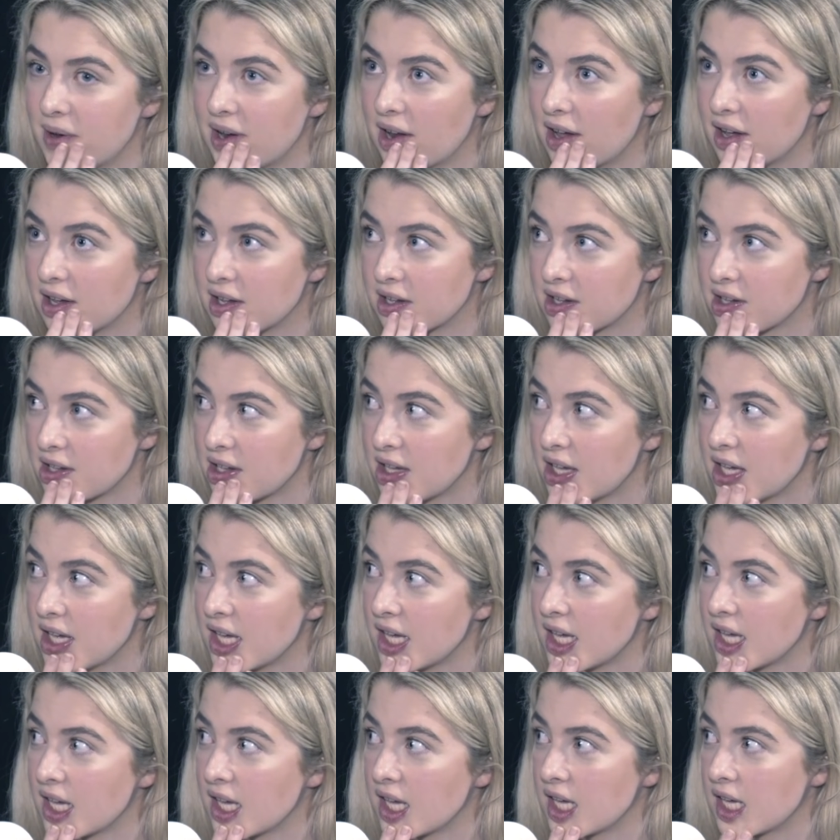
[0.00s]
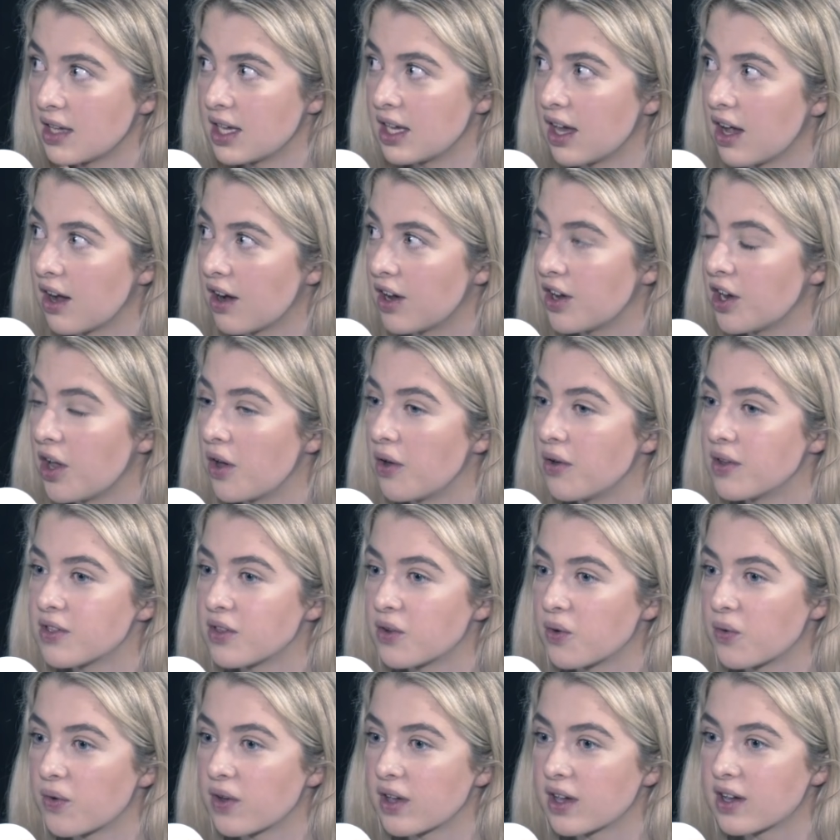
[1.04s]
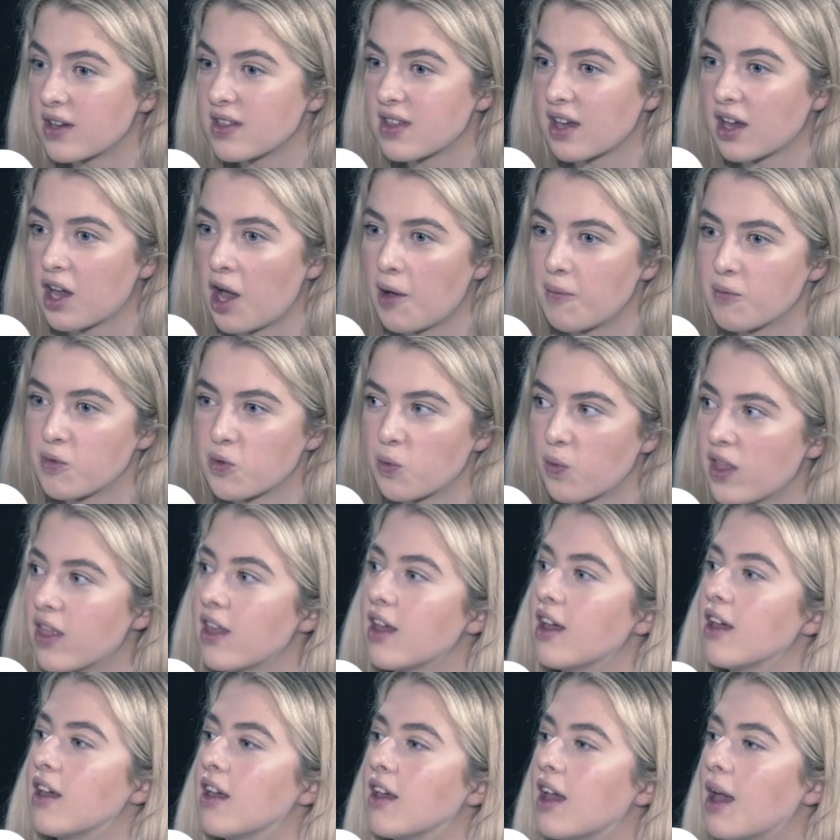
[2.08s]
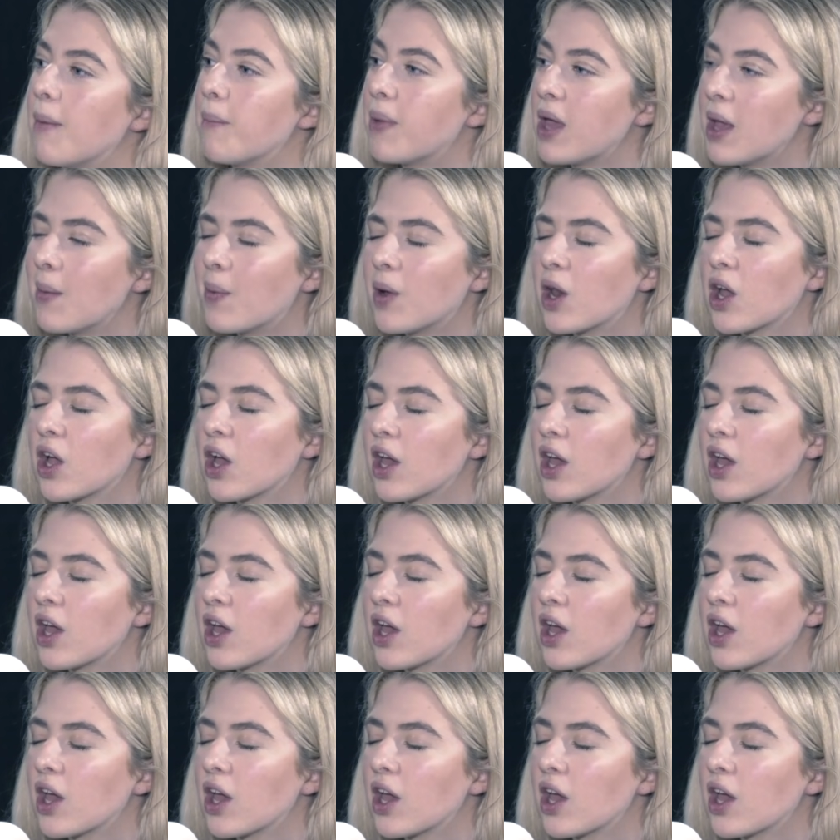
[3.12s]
be like, yeah, I know it's annoying because it comes with it. And people